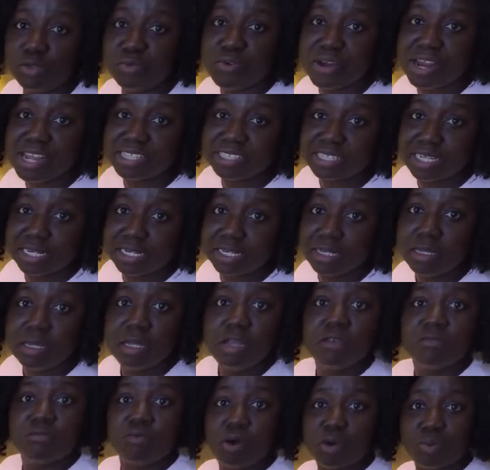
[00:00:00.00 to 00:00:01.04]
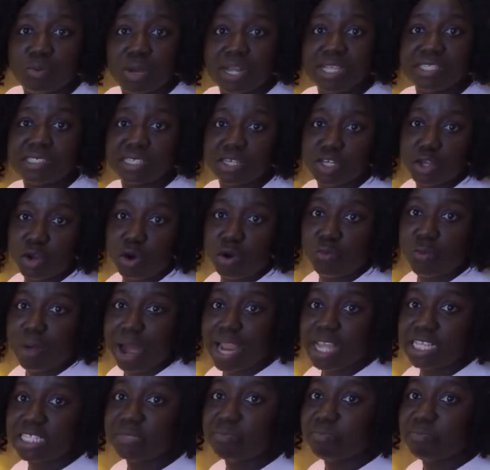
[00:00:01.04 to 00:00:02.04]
reason for rinsing your rice